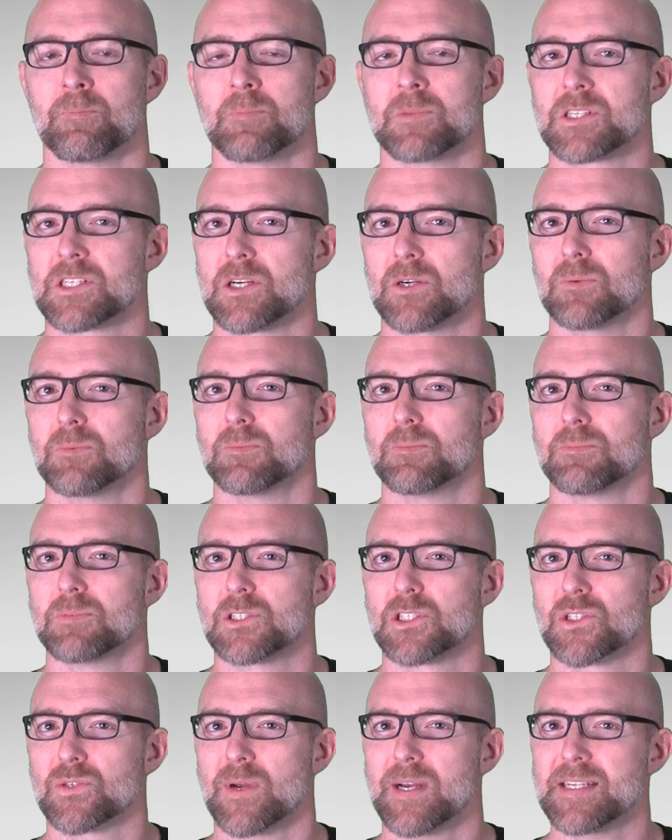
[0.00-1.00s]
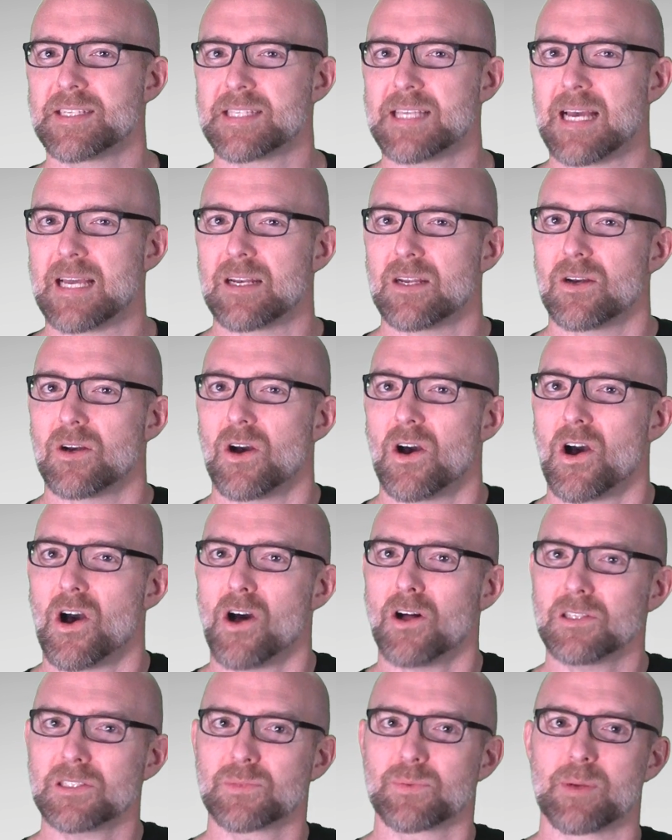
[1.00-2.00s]
So, traits that
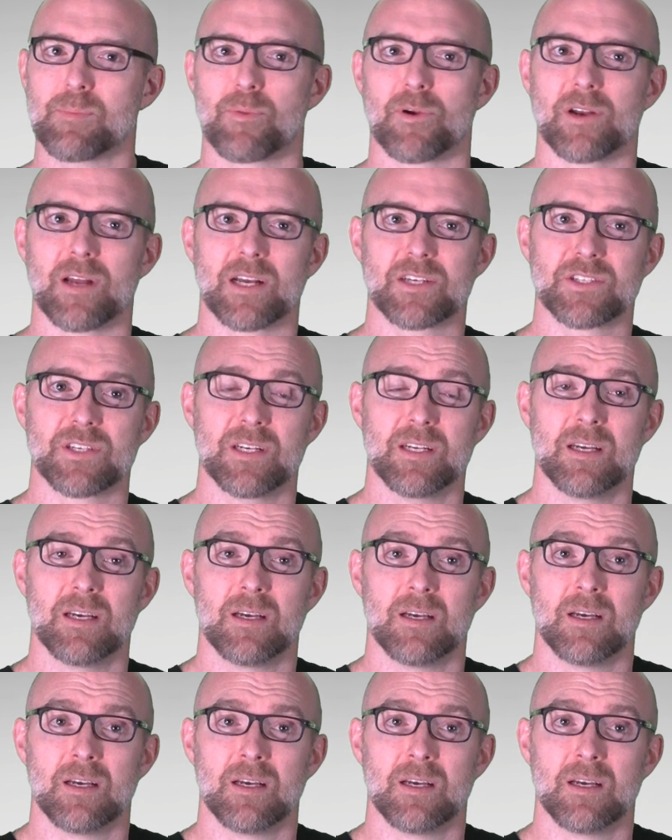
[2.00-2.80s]
halt reproduction